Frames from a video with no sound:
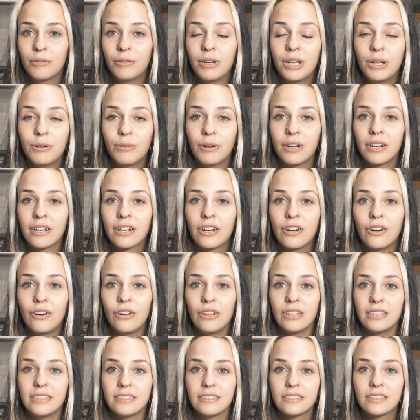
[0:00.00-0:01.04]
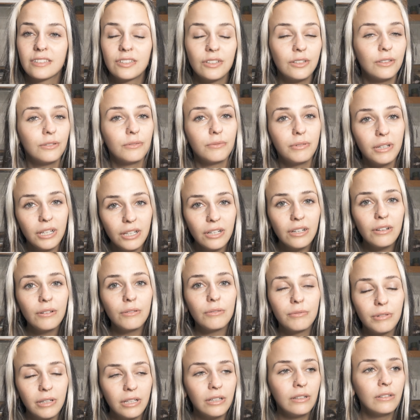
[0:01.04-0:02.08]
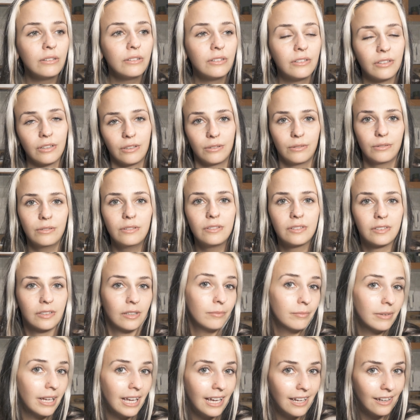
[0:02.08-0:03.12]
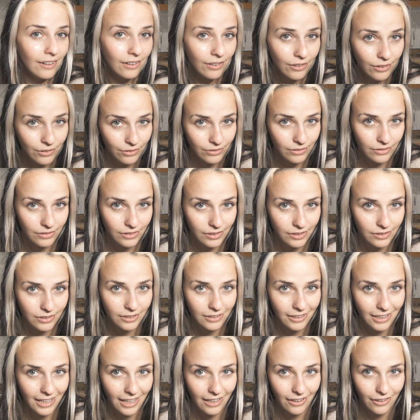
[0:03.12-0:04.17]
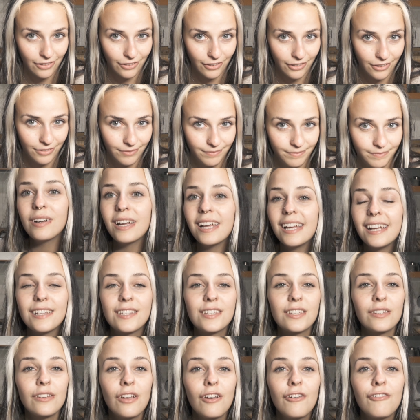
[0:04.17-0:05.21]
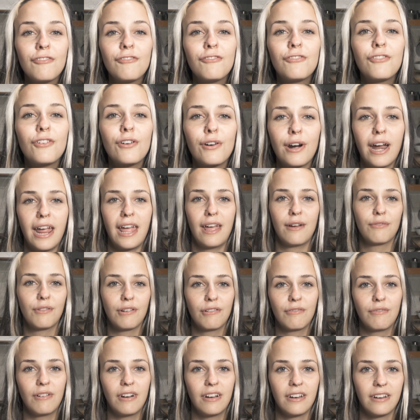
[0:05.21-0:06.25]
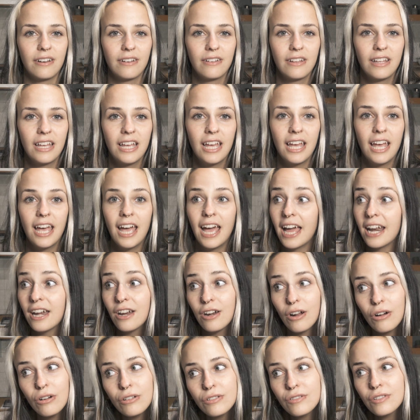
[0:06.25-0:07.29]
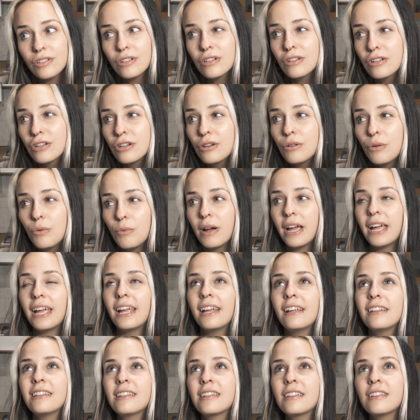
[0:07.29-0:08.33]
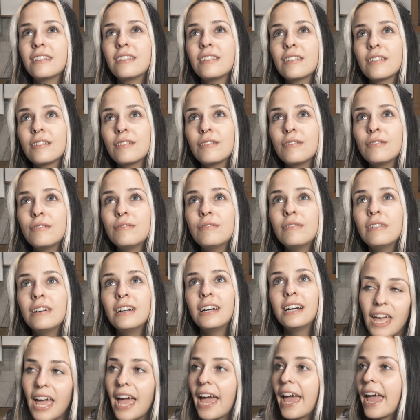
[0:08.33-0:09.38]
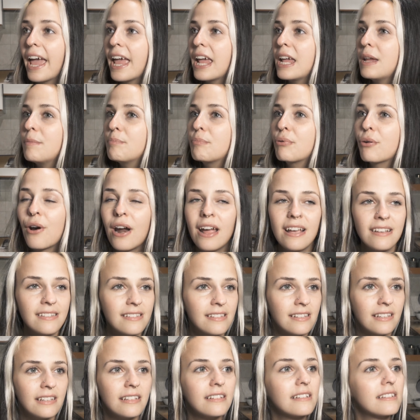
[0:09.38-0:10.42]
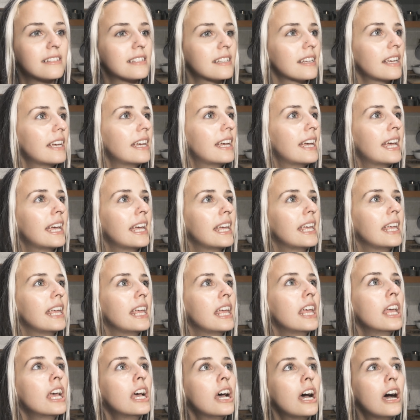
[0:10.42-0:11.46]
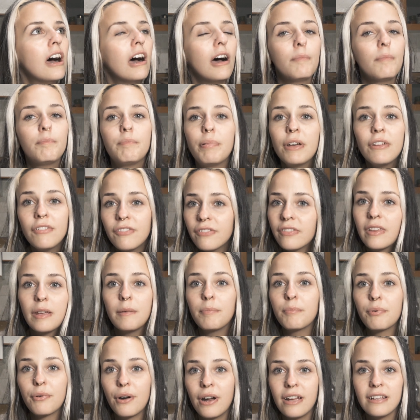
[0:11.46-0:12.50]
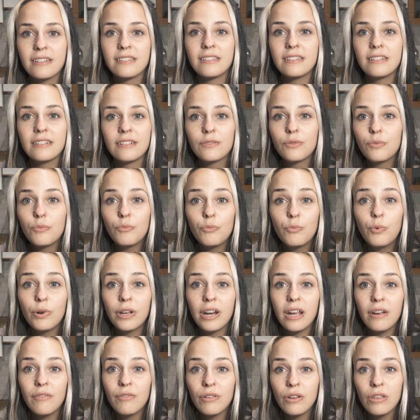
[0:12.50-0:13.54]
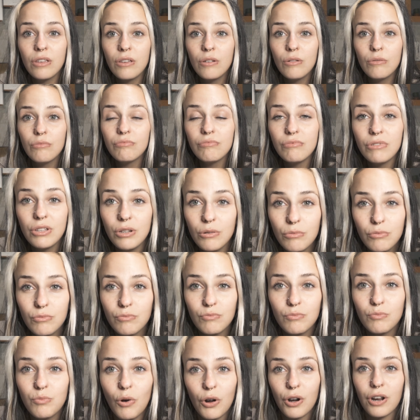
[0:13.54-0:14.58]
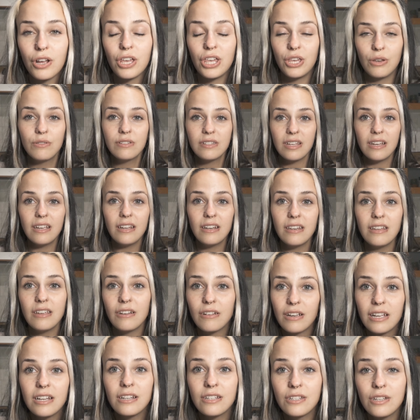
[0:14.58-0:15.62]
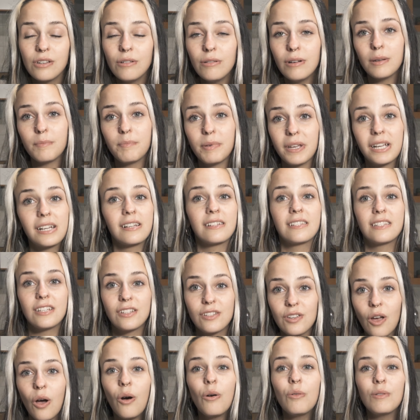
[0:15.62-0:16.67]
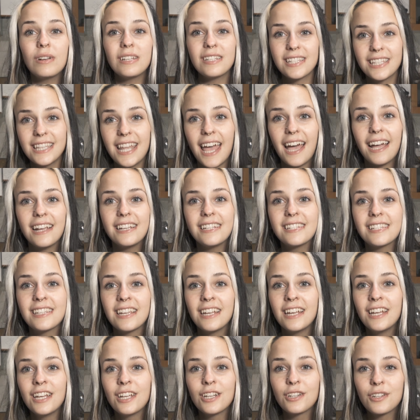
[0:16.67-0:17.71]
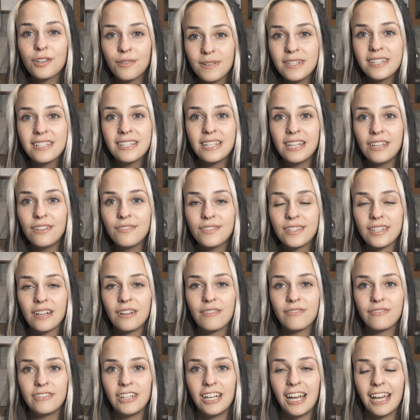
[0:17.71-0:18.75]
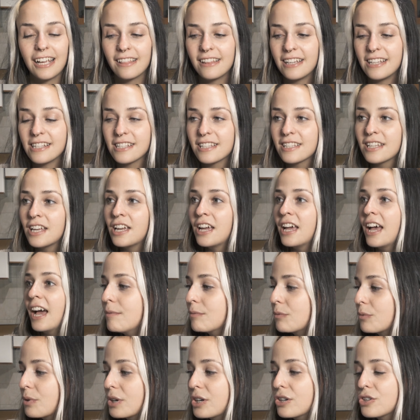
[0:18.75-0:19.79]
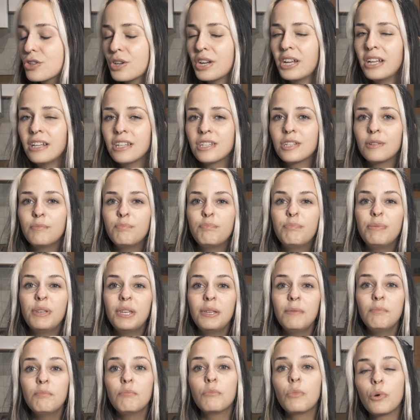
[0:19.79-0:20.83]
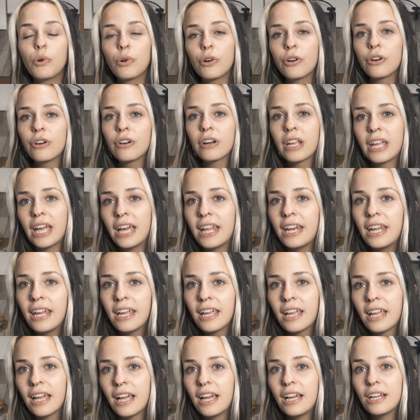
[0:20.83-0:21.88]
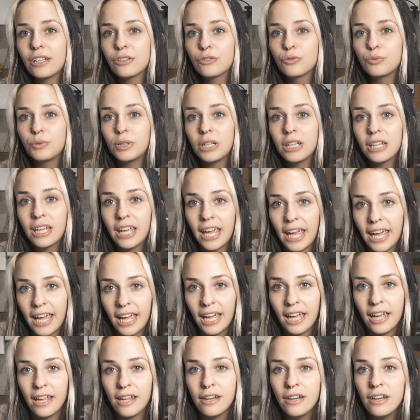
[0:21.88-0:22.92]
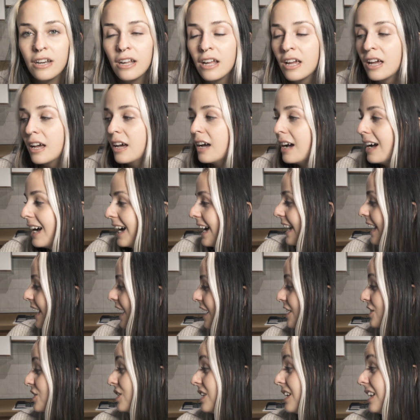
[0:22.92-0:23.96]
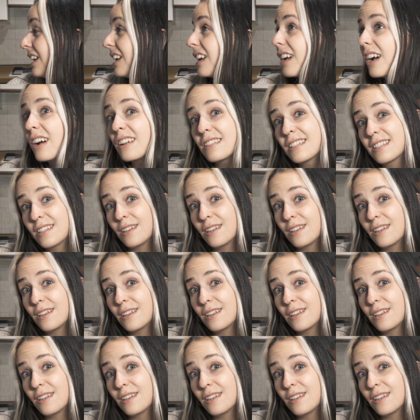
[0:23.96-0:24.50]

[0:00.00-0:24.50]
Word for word: we want to call it. So we will do some candles together. It's for everyone. And it's also a good way to do a present, a birthday present, whatever you, you want to use it, you can do it because it's always nice to receive something like this. We're trying to be more organic as we can. I actually got